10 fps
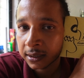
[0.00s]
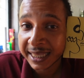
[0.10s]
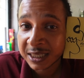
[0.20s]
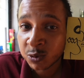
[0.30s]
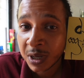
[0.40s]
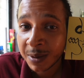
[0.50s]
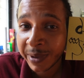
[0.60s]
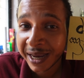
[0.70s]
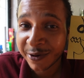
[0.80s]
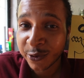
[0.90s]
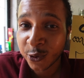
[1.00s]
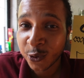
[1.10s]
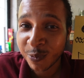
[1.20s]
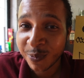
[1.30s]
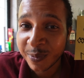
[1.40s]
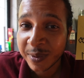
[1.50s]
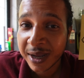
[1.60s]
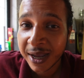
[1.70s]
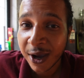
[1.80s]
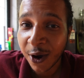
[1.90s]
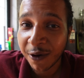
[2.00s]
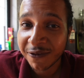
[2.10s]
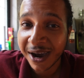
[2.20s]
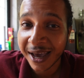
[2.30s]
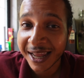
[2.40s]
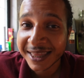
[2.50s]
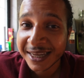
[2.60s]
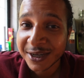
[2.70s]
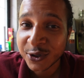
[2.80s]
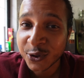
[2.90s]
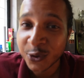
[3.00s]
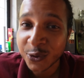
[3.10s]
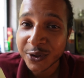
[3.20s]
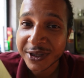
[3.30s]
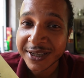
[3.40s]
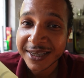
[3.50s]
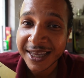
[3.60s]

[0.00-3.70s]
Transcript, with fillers: This will make room of another truth